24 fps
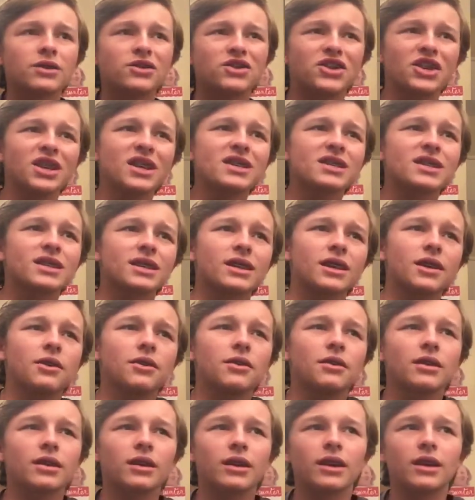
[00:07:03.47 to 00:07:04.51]
Jesus,
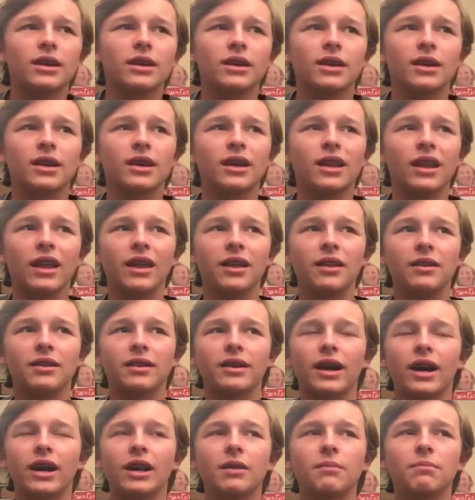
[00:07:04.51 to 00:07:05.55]
it
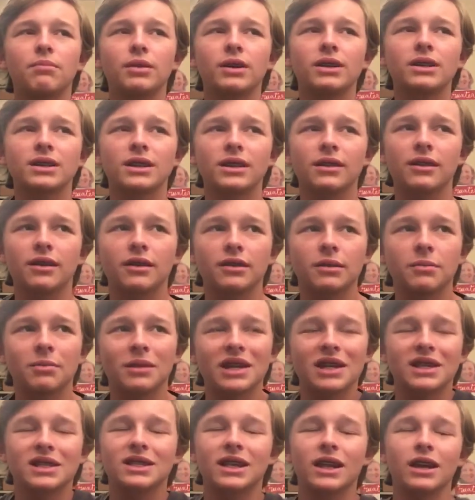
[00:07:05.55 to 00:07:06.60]
kind of puts in there the
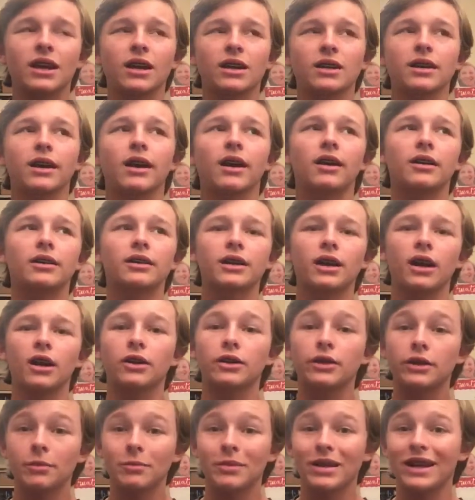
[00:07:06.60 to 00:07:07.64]
biggest
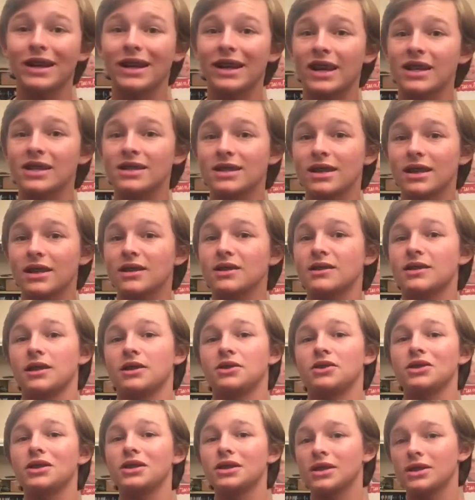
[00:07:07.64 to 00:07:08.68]
argument against it is that
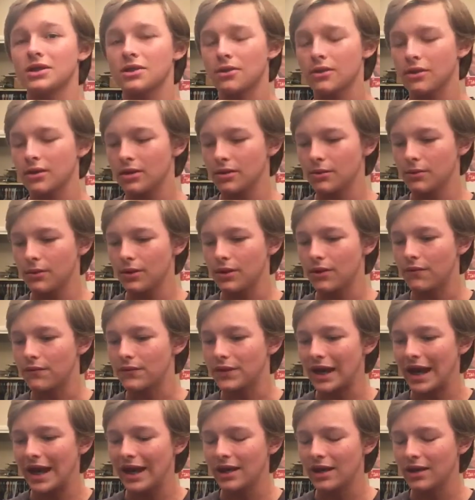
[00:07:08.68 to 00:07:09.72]
Jesus would have
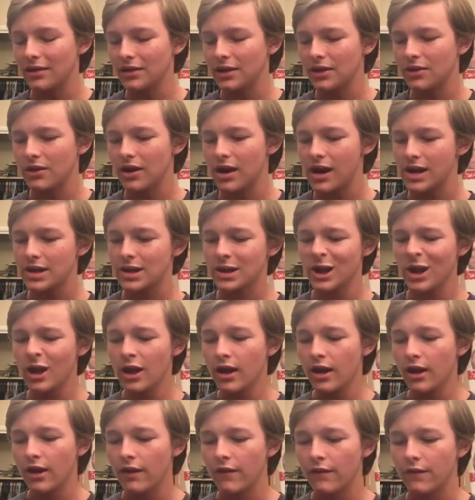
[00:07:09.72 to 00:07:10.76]
died on the cross
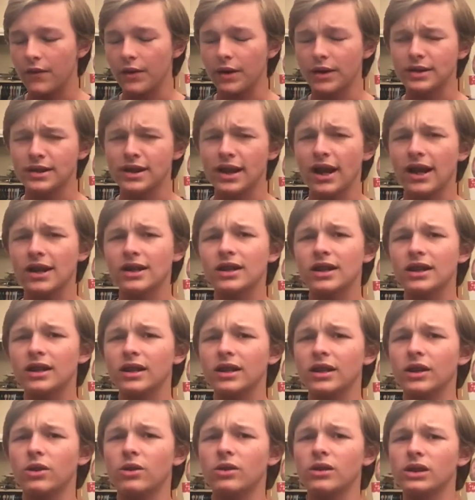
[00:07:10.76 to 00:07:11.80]
for
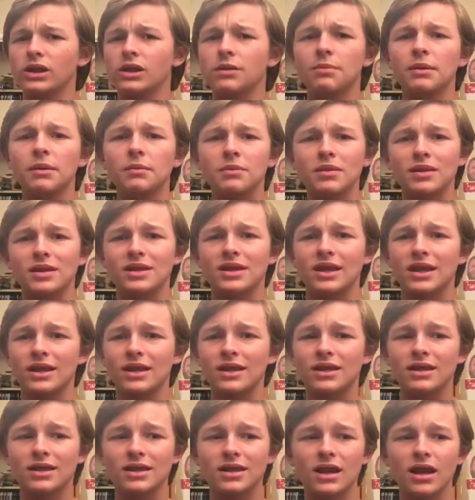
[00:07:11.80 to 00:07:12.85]
technically only the people's
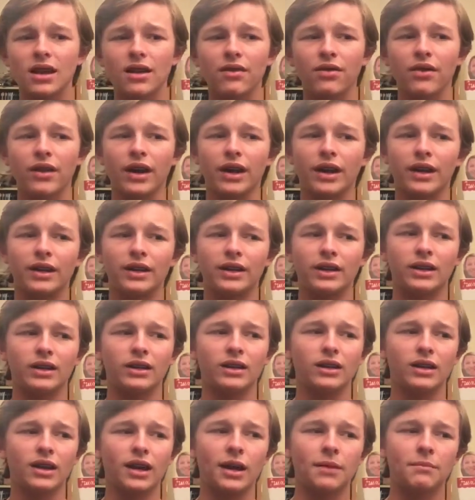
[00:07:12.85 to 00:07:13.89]
sins that
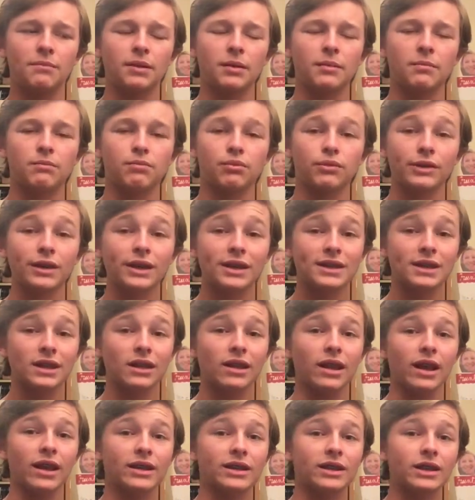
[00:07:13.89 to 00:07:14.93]
had been
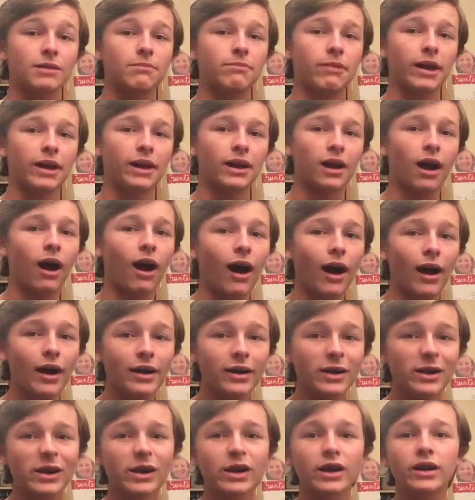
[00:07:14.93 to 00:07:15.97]
pre-selected by
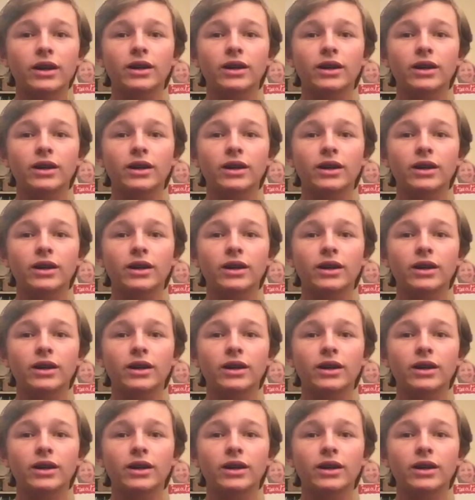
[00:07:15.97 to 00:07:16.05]
God